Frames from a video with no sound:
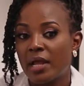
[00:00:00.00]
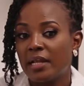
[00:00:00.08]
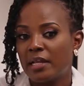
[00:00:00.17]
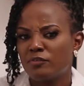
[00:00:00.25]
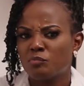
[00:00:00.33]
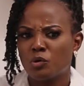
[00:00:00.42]
I
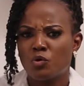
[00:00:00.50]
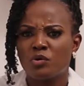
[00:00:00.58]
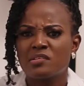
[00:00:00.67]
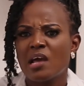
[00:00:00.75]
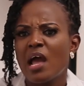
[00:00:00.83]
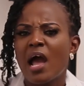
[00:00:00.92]
left,
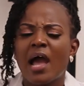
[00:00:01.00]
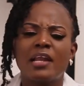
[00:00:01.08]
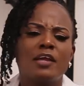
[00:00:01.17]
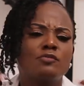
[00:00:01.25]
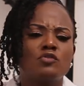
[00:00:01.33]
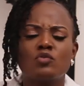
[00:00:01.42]
because I
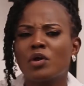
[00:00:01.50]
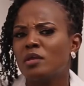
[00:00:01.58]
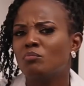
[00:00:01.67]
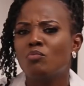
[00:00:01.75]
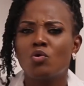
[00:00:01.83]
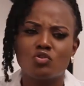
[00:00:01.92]
left so
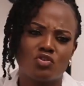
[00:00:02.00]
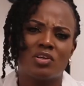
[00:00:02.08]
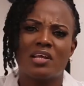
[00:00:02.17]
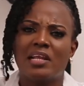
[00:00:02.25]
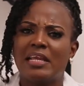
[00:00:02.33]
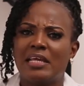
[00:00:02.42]

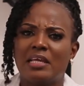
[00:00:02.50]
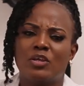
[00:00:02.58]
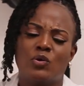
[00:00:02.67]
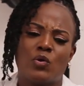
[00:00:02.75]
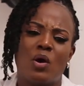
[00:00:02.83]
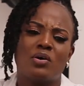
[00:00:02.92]

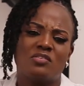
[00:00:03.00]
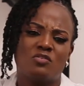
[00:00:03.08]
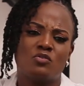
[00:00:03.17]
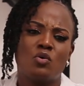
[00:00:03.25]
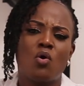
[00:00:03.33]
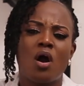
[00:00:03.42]
emotionally, I was
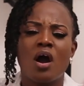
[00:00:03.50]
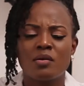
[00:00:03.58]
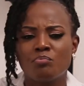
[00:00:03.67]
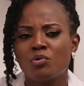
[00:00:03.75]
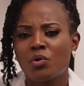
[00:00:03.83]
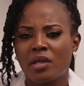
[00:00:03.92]
so
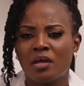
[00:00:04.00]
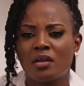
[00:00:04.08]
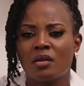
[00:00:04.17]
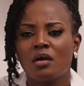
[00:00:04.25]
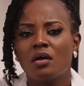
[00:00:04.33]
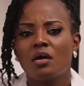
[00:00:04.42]

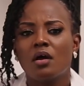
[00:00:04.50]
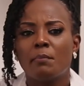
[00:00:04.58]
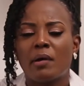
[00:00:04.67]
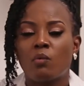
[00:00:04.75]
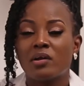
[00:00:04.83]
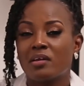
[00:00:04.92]
heartbroken
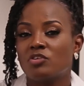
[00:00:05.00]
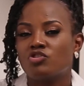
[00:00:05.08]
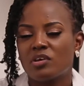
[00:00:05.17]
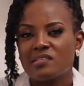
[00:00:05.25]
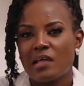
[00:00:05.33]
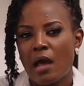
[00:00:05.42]
by what had
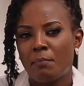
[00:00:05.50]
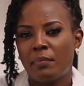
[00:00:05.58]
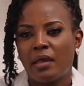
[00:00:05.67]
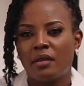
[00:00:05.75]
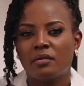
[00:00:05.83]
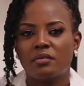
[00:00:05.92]
just
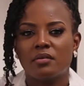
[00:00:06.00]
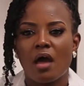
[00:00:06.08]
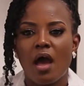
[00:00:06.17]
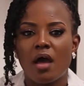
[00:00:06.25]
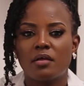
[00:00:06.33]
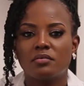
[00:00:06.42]
happened,
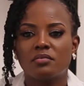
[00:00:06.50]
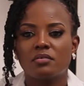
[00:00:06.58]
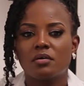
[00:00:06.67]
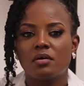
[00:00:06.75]
and